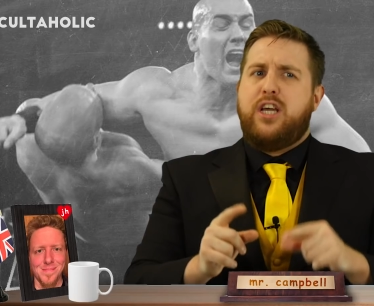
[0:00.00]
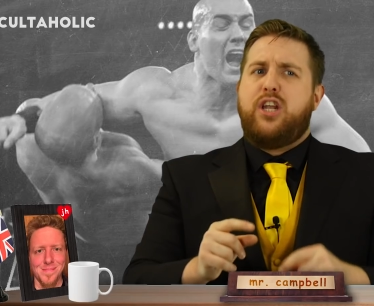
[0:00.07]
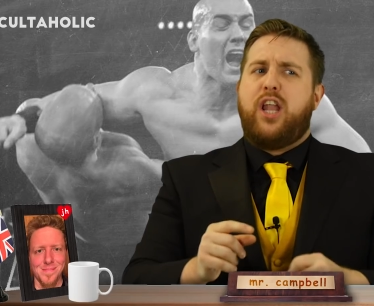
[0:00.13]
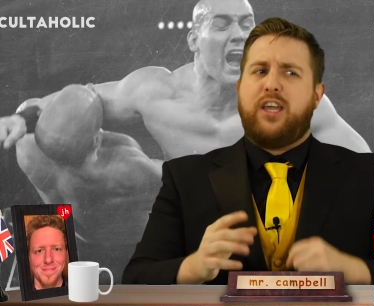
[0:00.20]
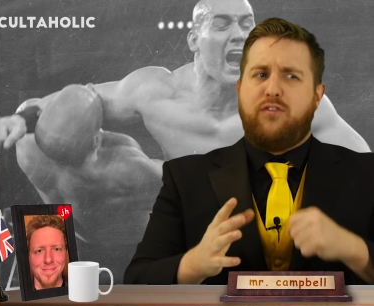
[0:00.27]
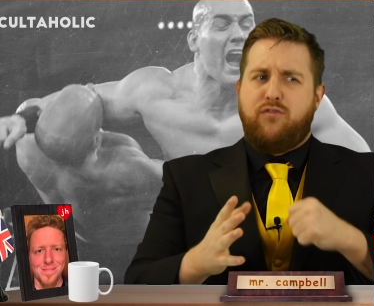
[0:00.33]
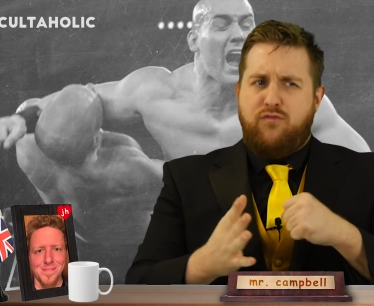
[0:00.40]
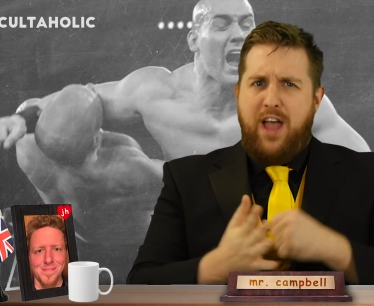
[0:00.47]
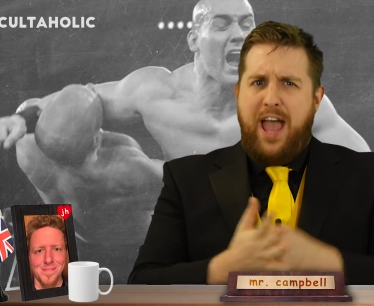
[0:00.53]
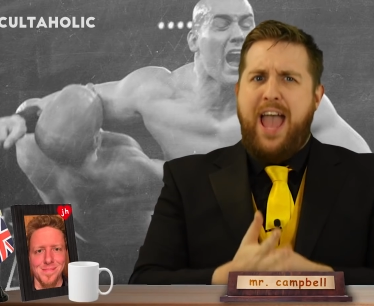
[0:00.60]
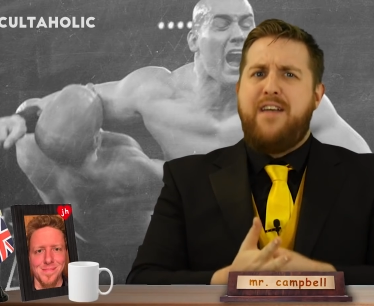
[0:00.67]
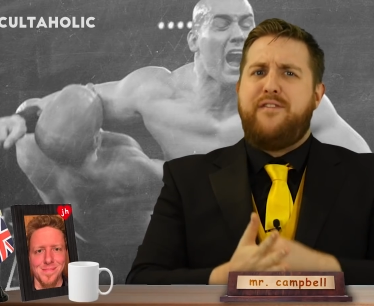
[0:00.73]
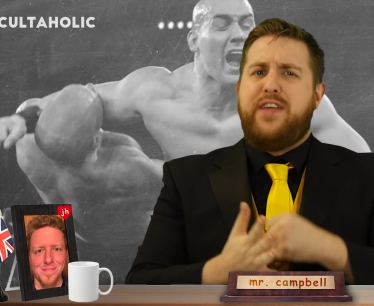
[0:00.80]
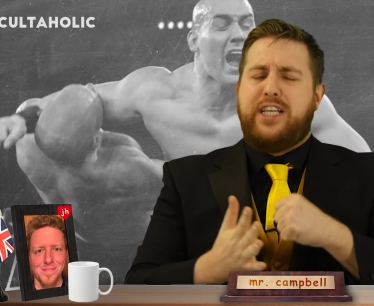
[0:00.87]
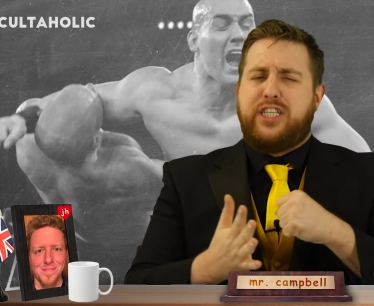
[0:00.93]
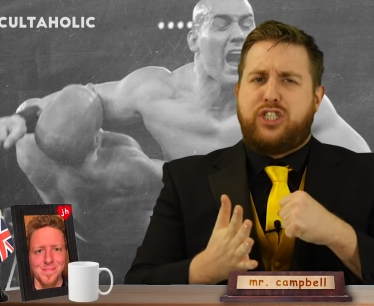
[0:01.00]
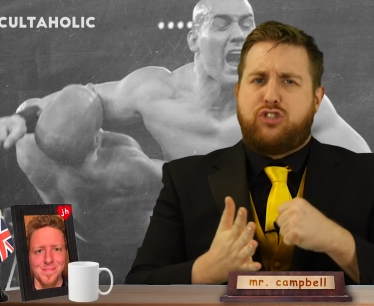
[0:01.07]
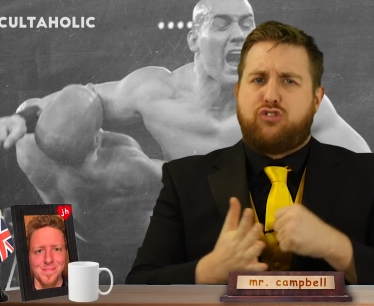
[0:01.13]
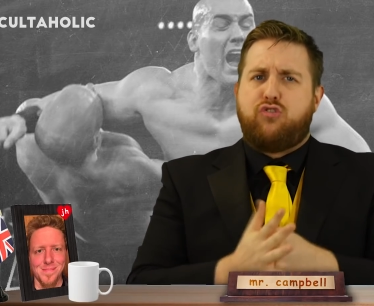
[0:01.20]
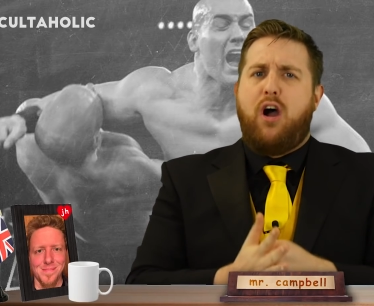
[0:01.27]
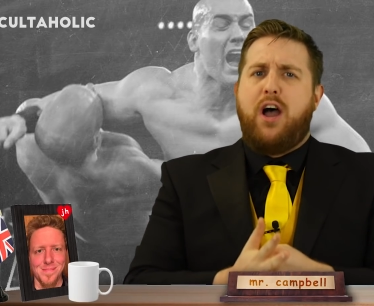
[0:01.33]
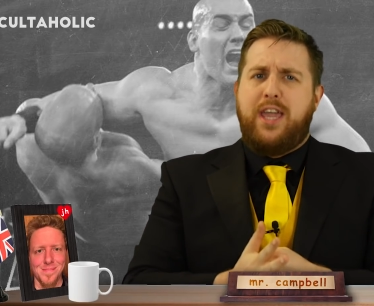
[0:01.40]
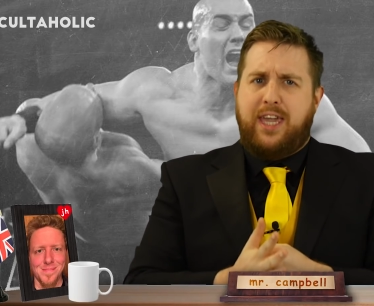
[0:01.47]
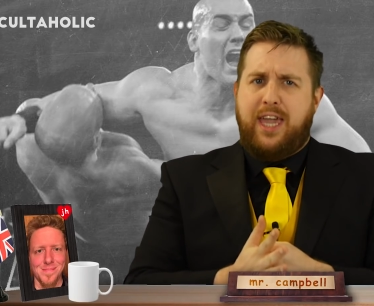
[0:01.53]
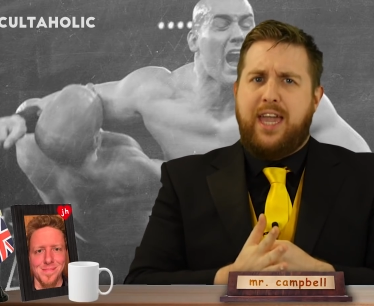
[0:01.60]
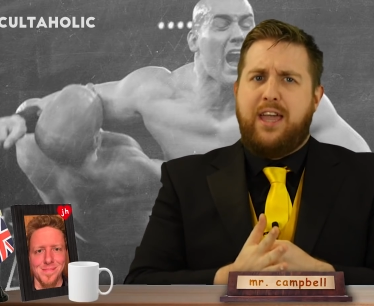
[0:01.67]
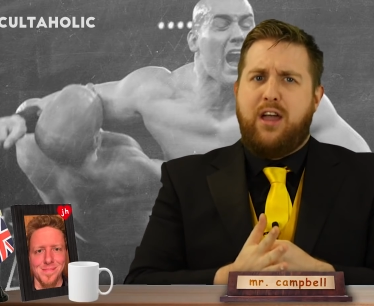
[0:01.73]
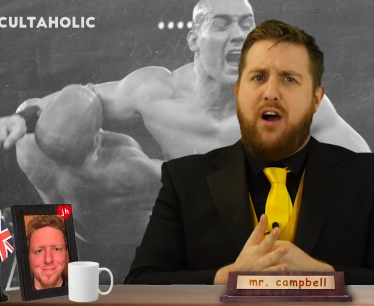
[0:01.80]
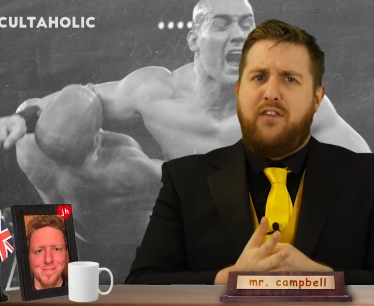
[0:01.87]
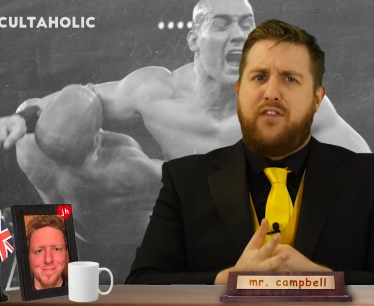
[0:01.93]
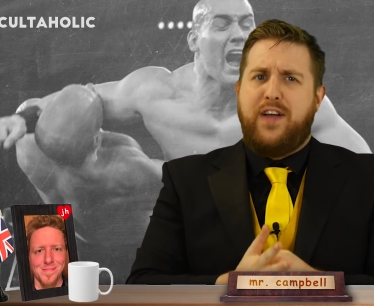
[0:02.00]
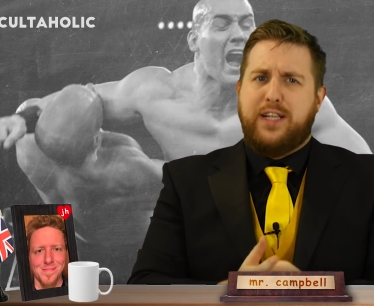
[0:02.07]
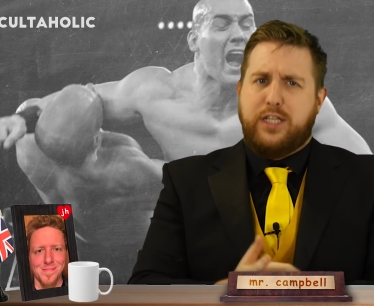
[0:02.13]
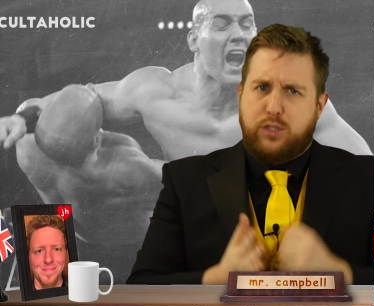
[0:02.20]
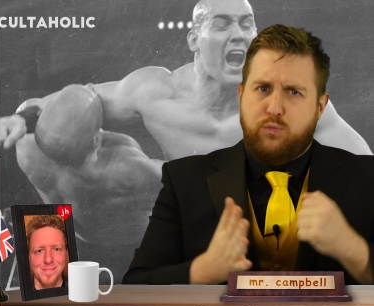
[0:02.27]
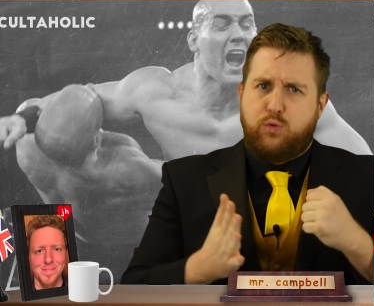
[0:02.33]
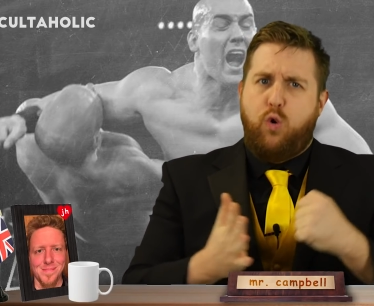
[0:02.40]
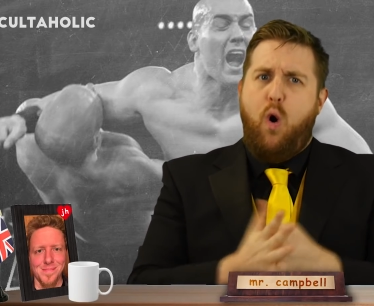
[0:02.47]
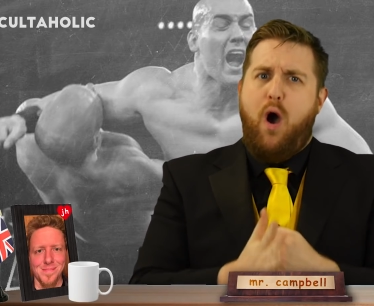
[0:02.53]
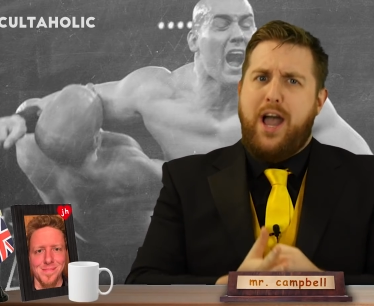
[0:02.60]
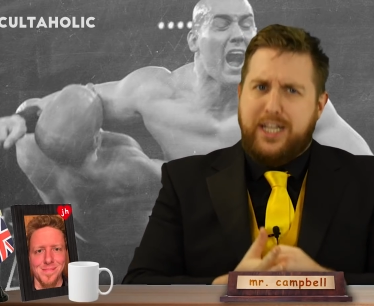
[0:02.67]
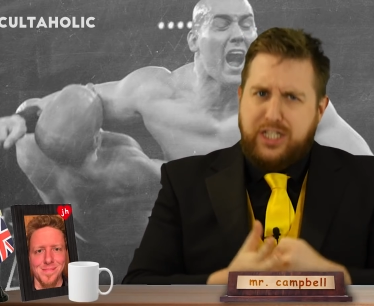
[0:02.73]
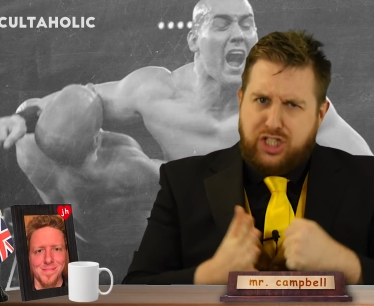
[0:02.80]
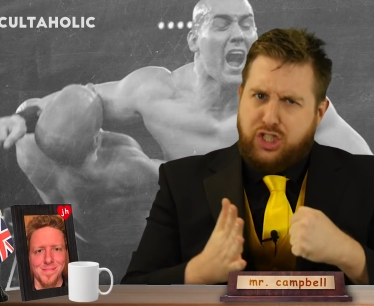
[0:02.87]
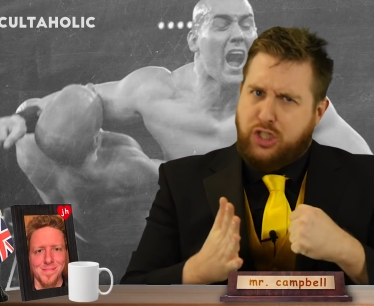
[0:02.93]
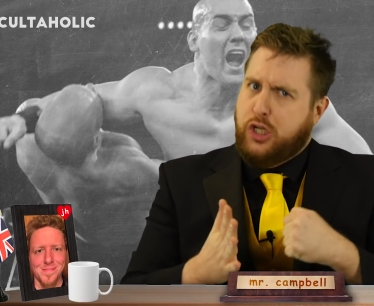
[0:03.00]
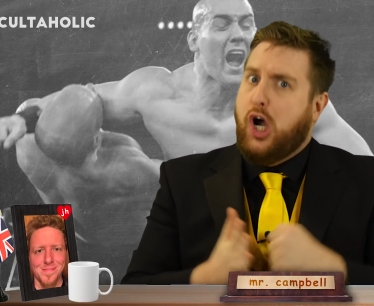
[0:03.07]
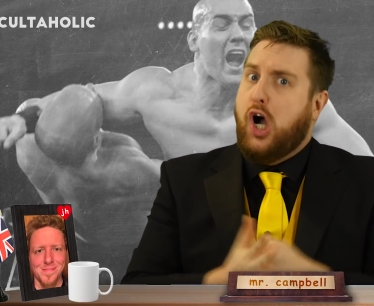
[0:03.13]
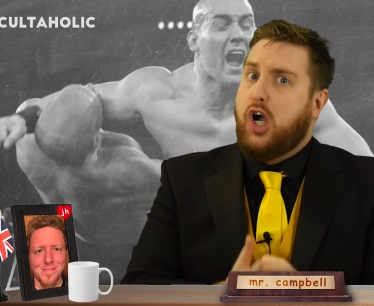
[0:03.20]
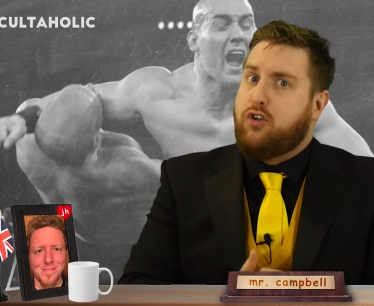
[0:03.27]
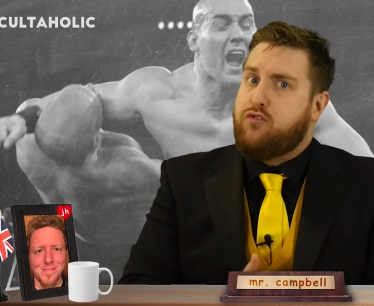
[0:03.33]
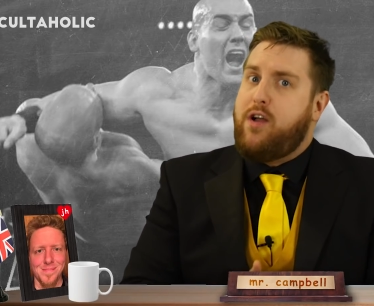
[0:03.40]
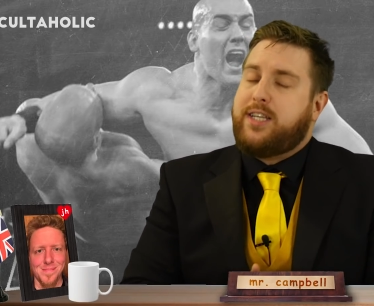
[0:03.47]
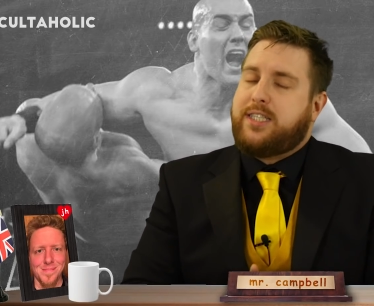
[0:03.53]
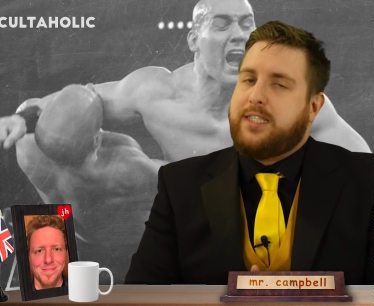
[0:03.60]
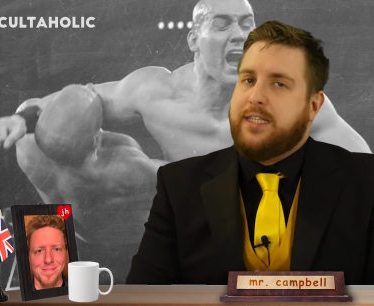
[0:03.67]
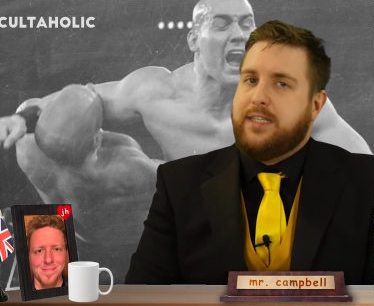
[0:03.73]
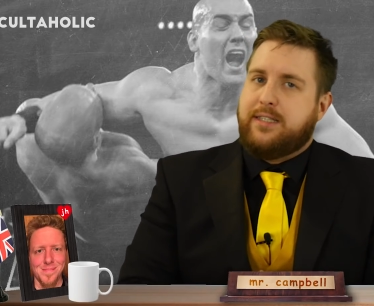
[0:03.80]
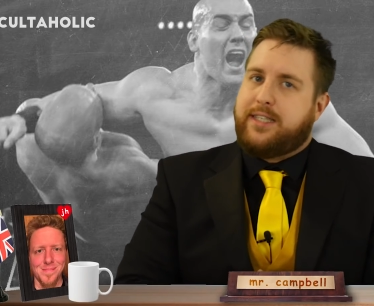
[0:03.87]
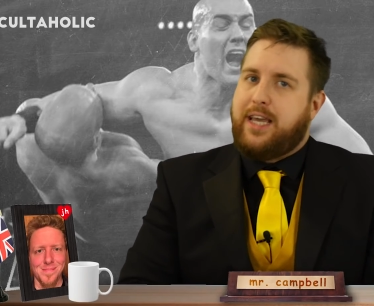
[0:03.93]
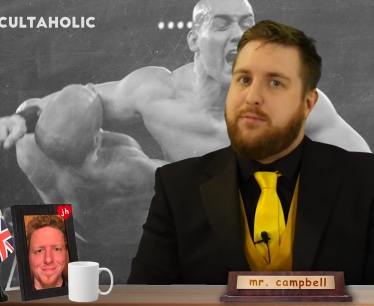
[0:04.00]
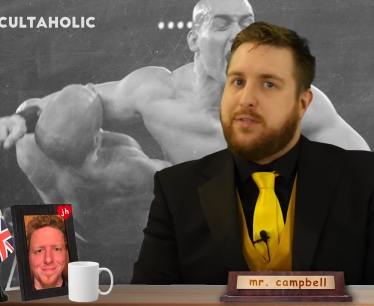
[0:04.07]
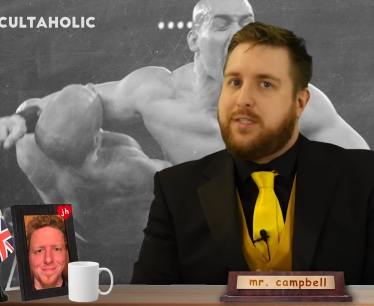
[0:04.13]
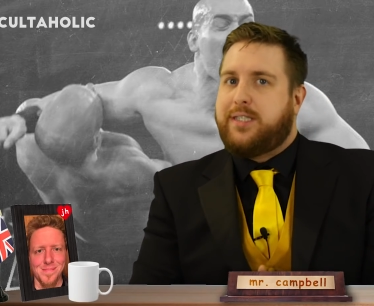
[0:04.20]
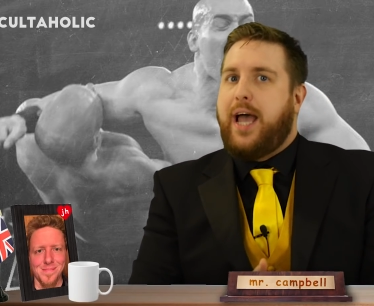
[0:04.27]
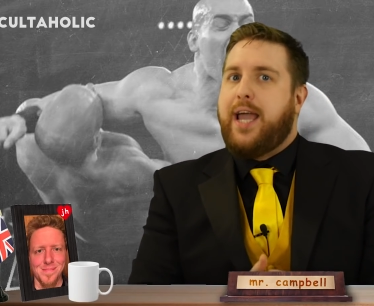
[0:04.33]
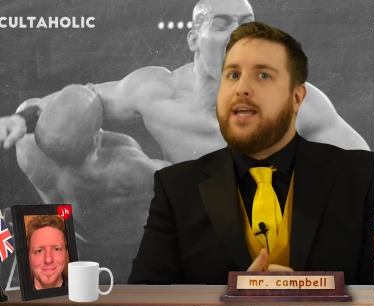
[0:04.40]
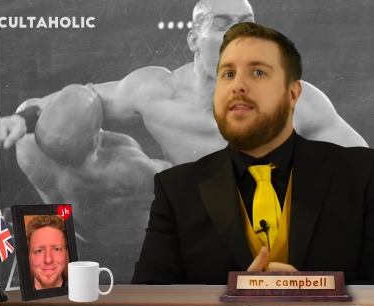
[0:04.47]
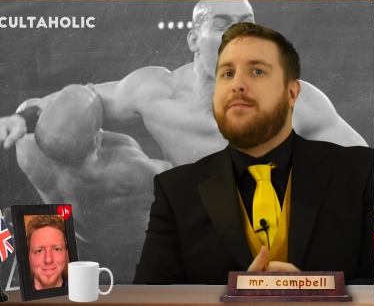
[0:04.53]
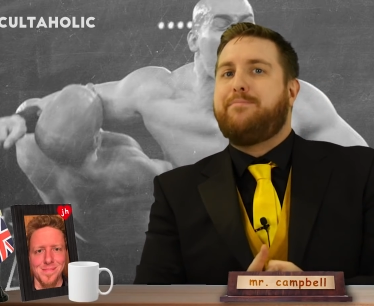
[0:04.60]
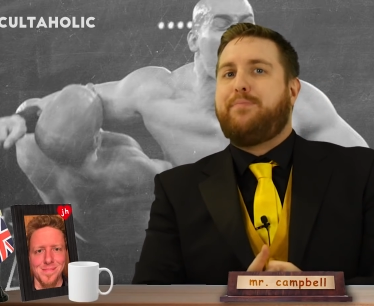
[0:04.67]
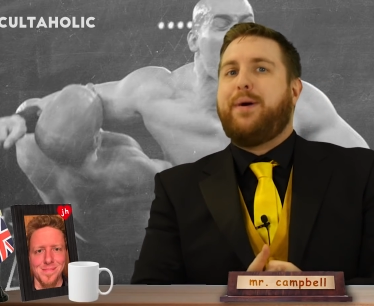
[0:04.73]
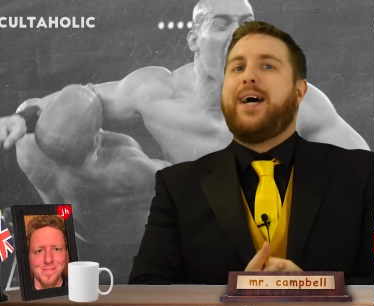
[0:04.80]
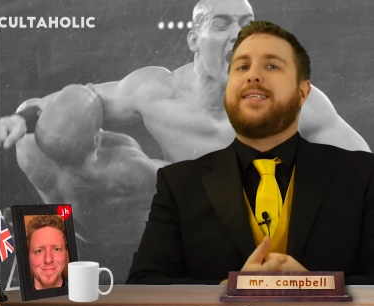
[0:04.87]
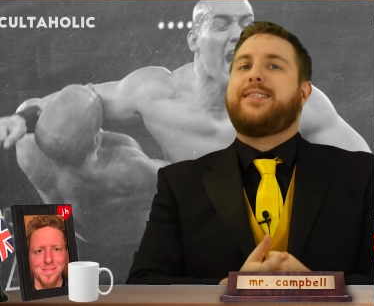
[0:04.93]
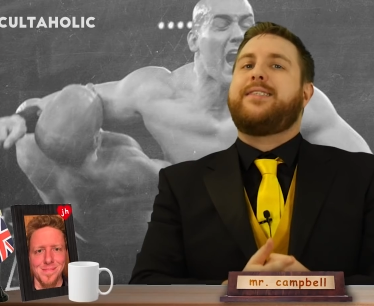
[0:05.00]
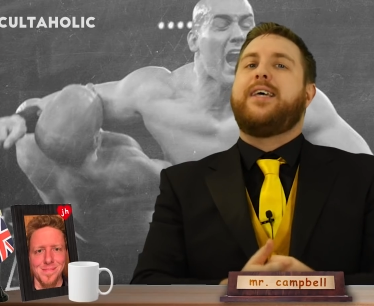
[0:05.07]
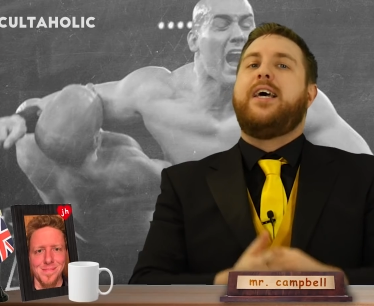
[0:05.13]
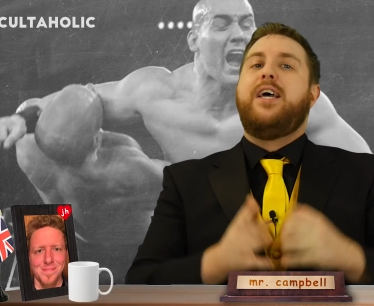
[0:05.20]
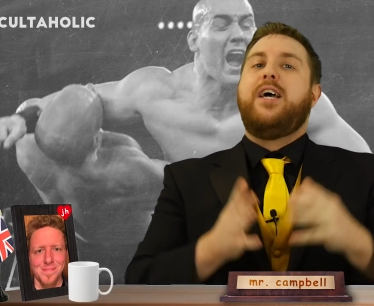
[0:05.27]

Speaker 1: like heavy striking offense, some quite snug wrestling, as they would say in the past,